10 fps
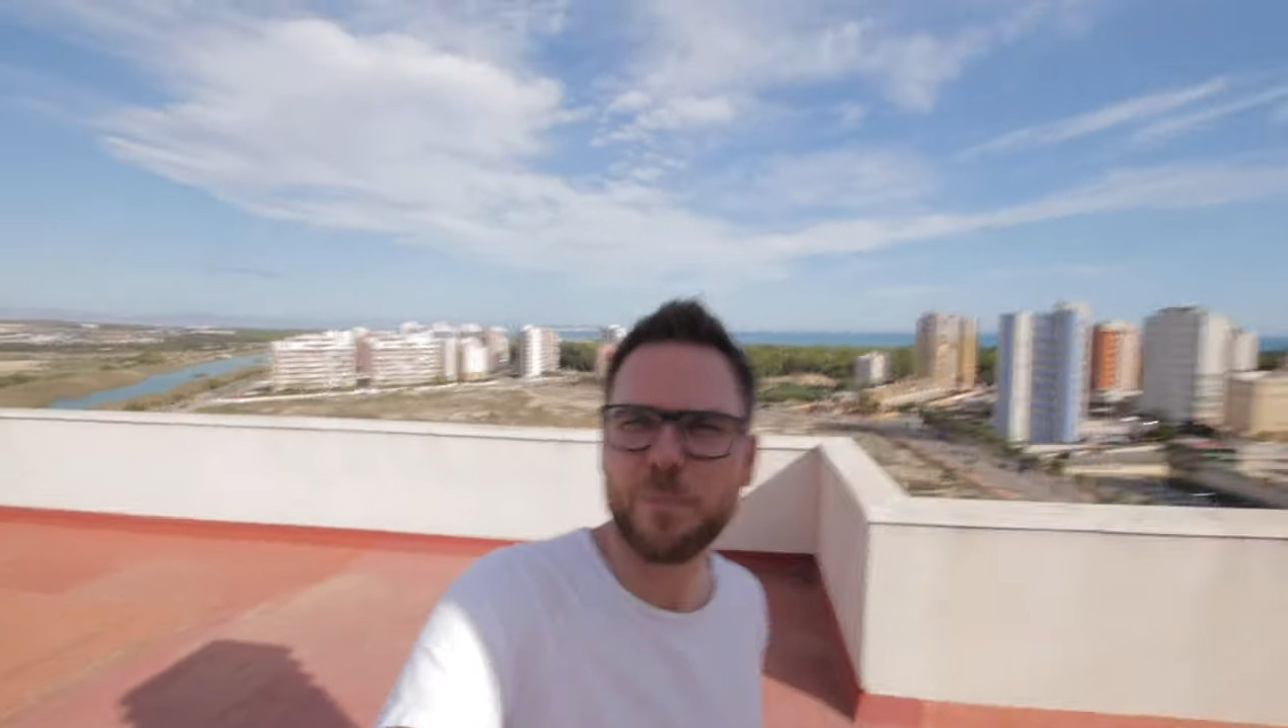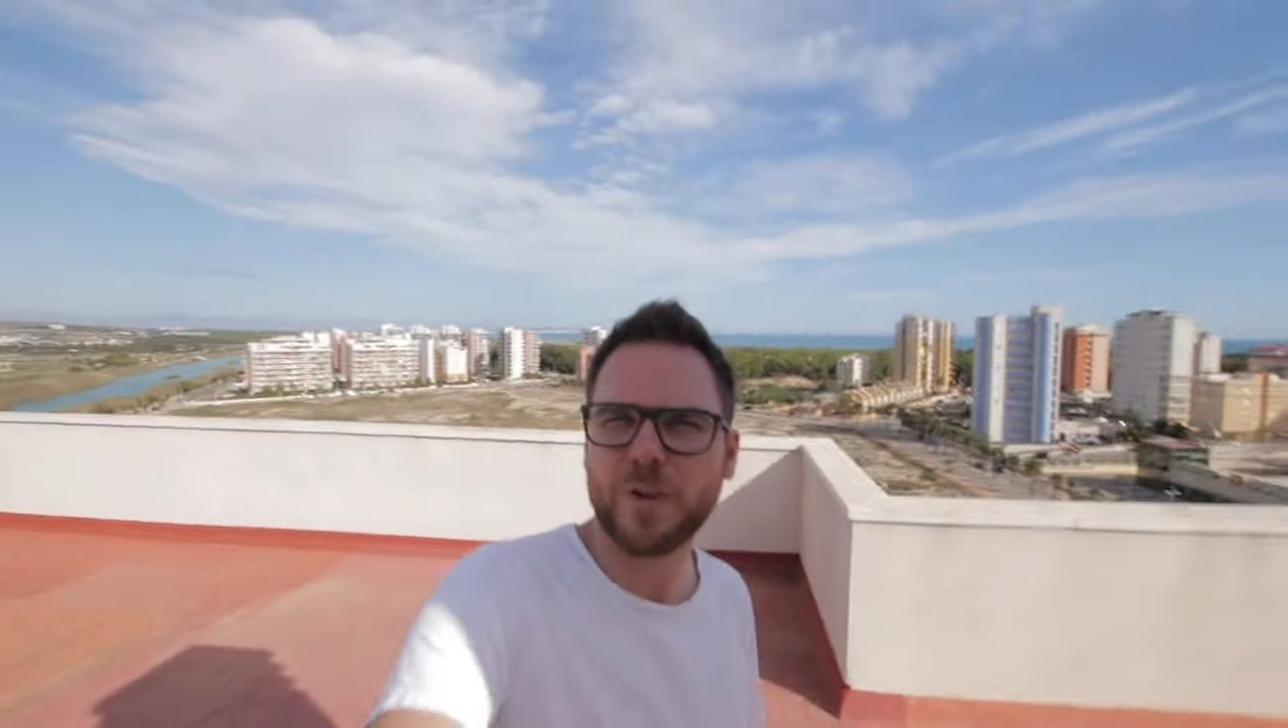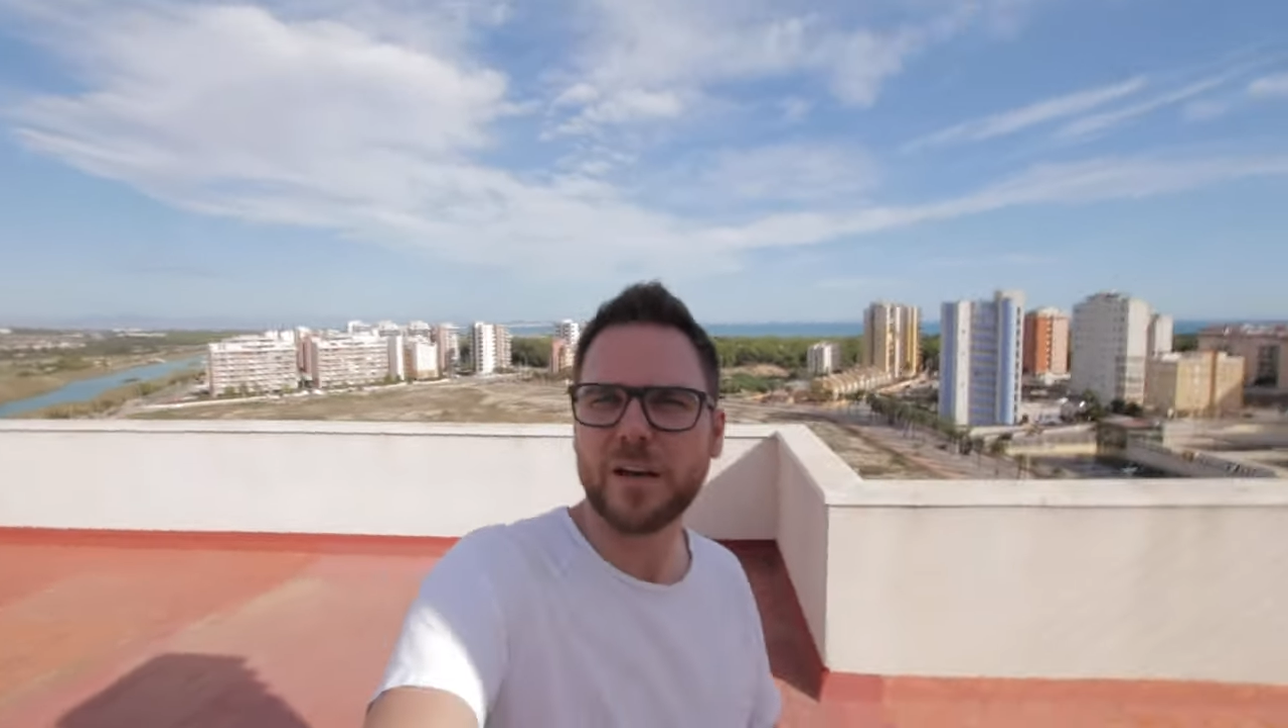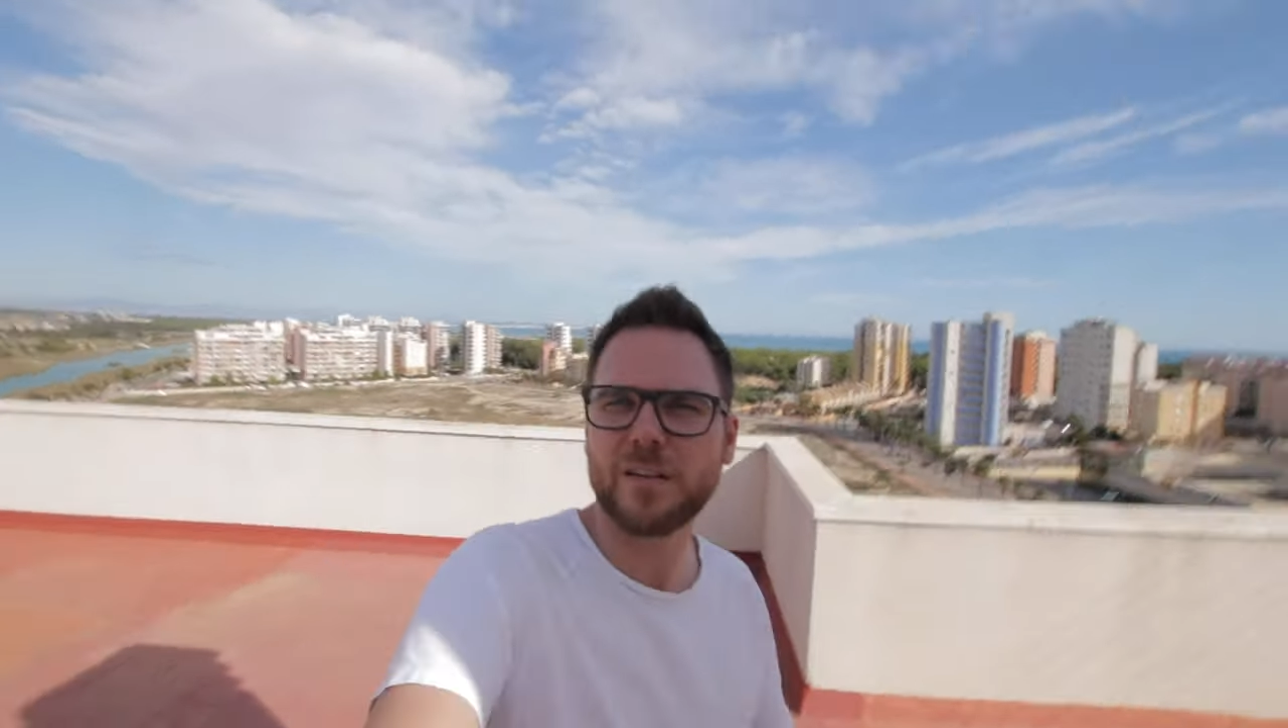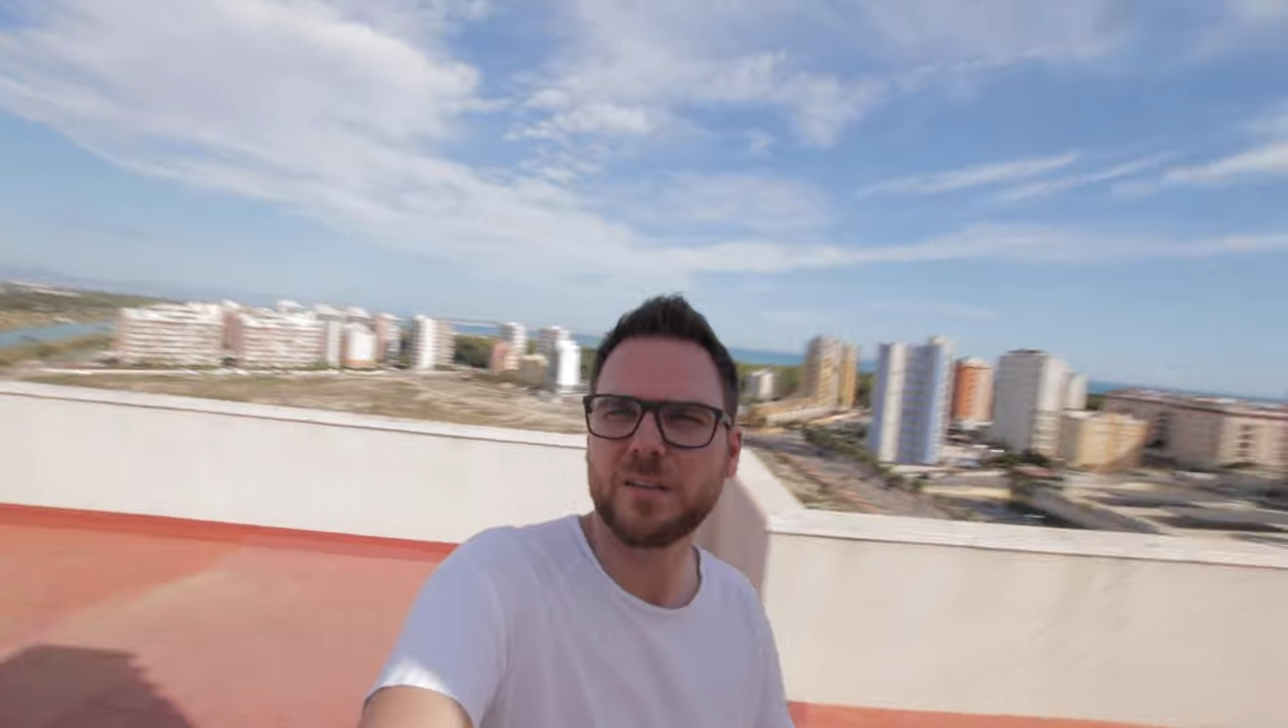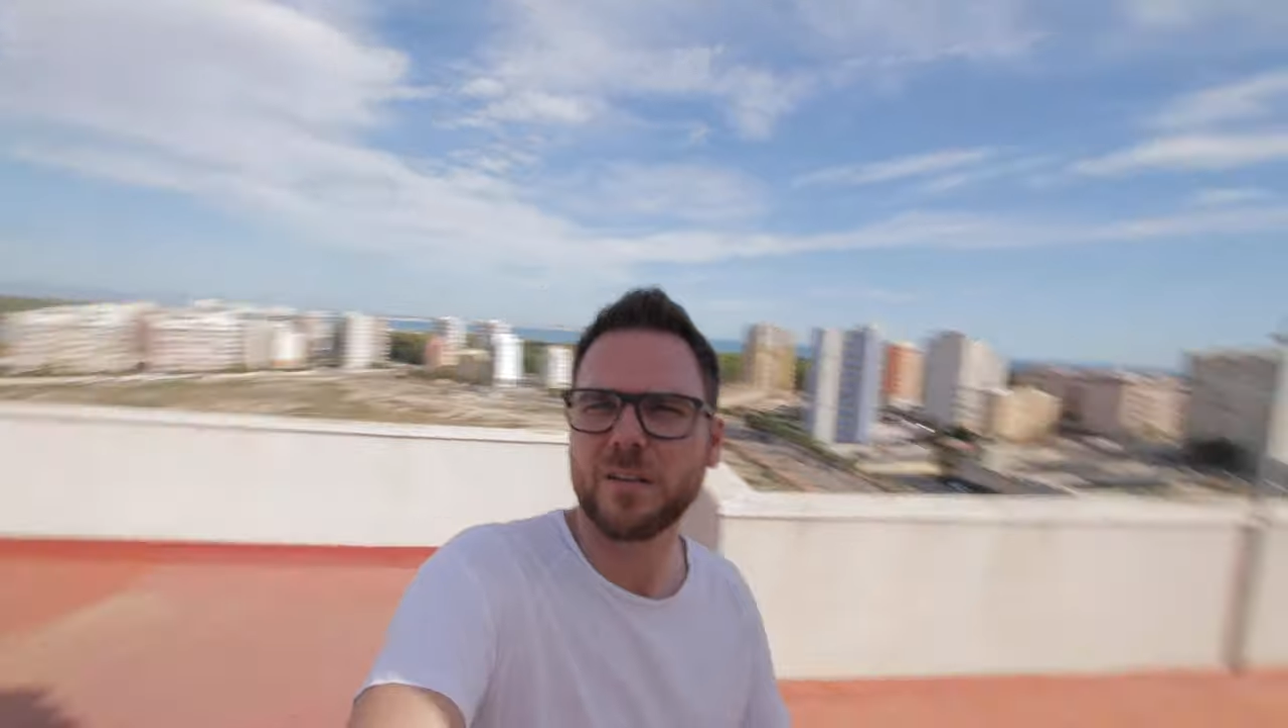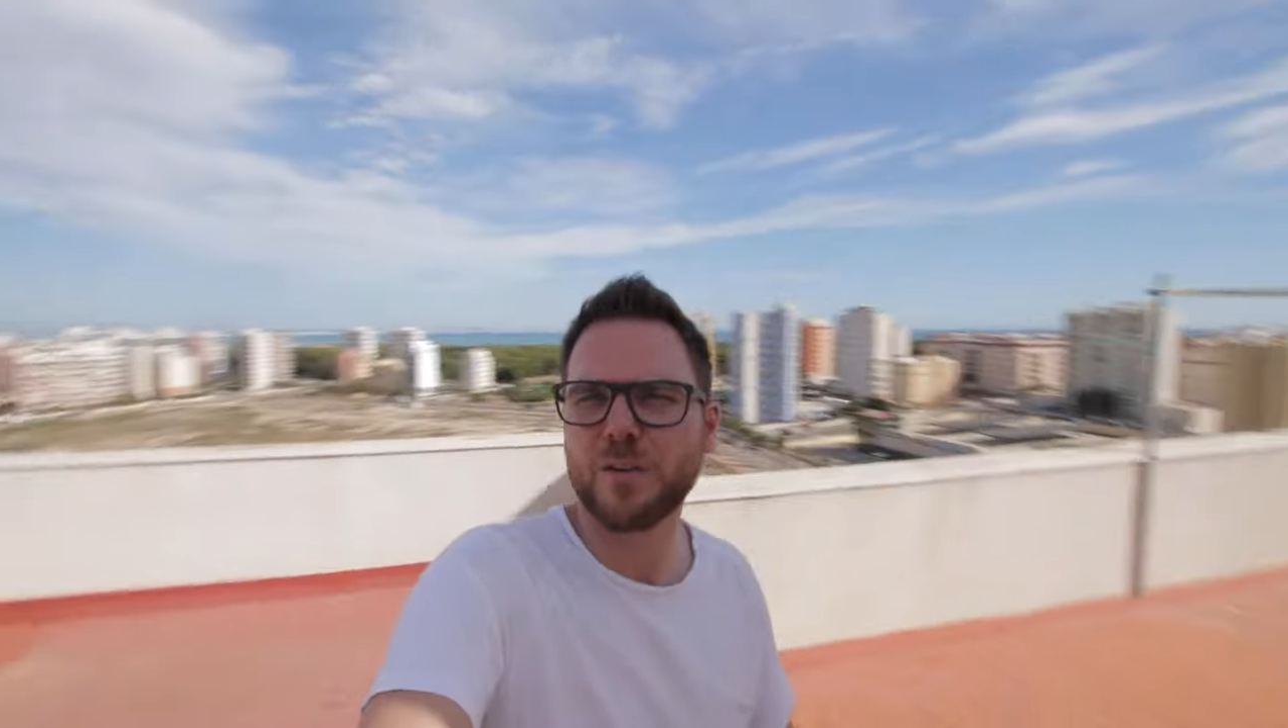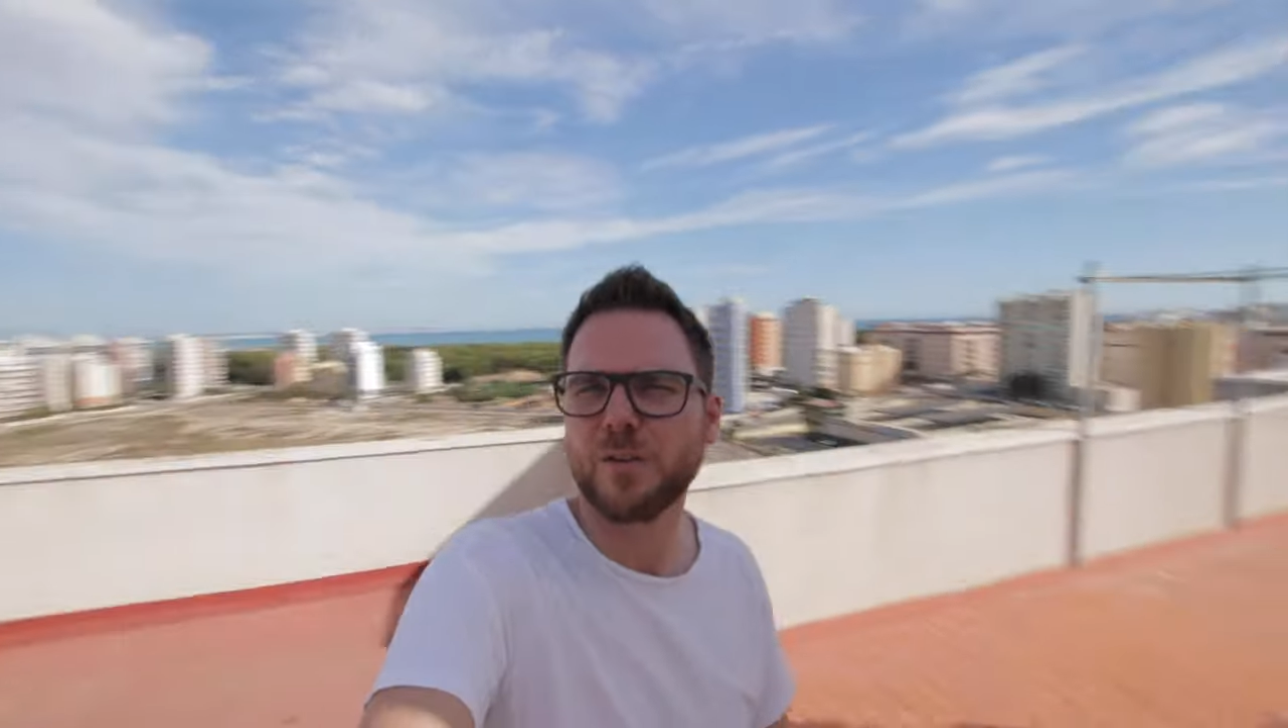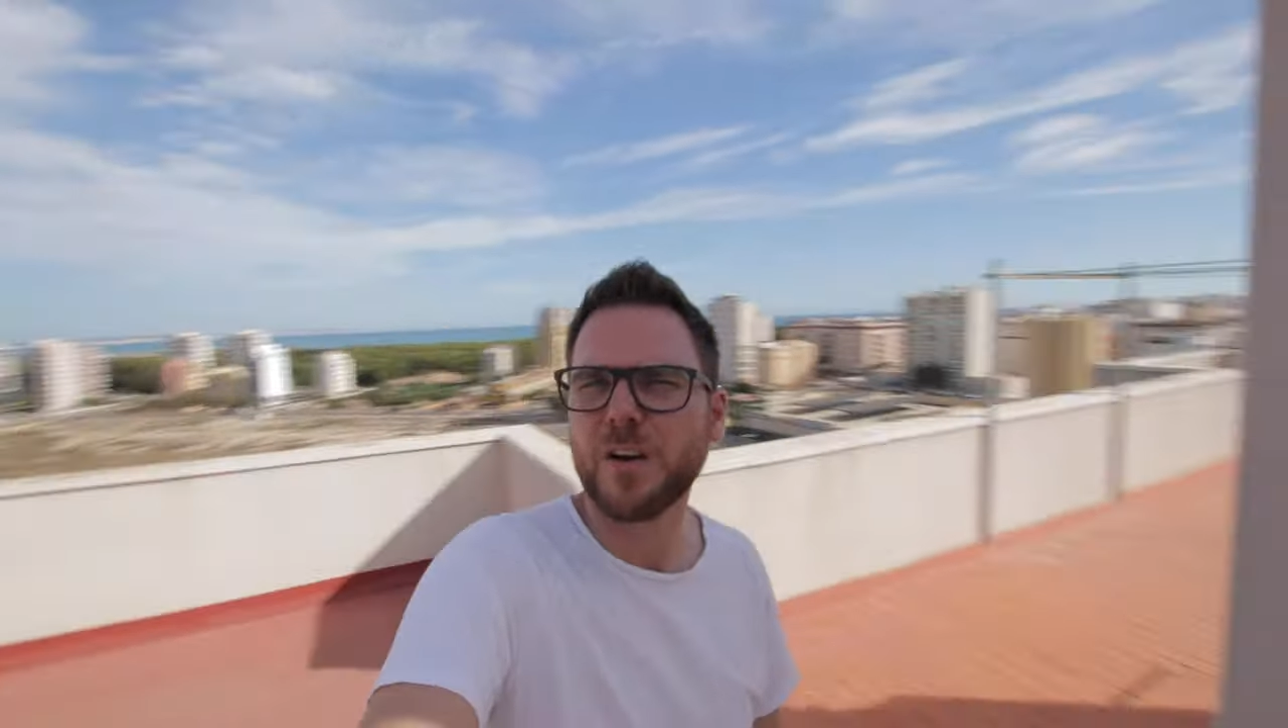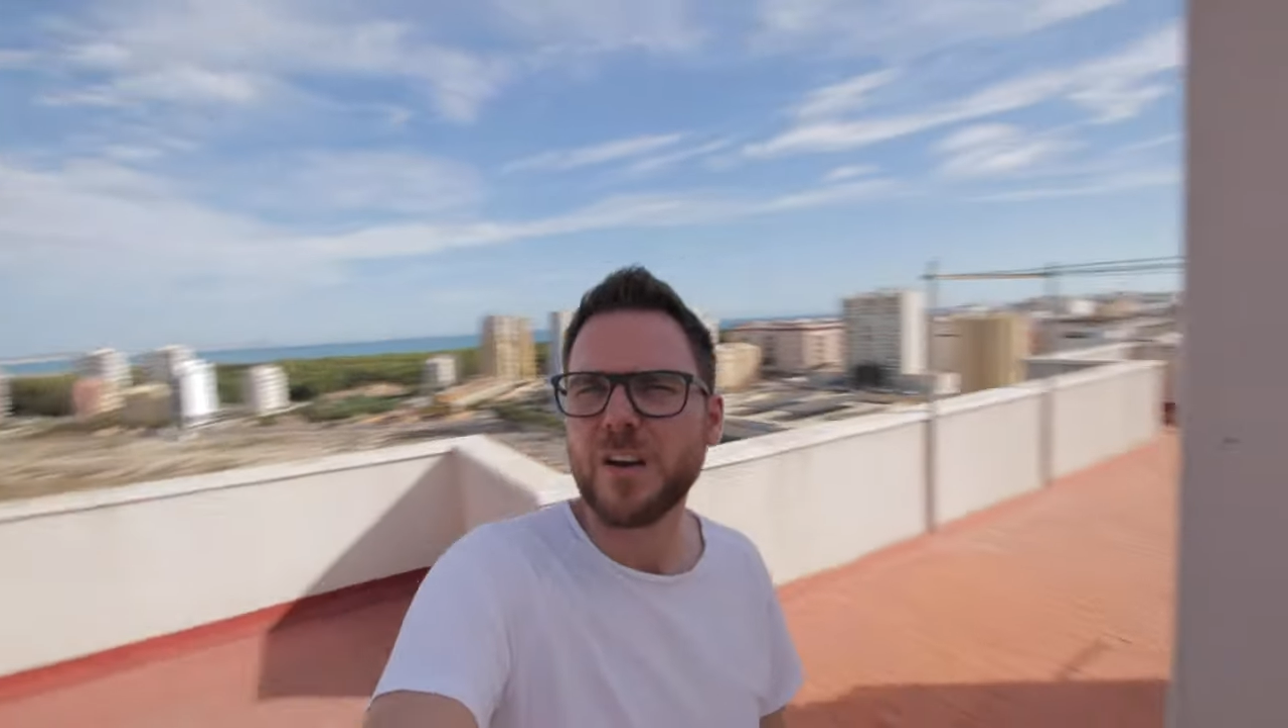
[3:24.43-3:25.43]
place, so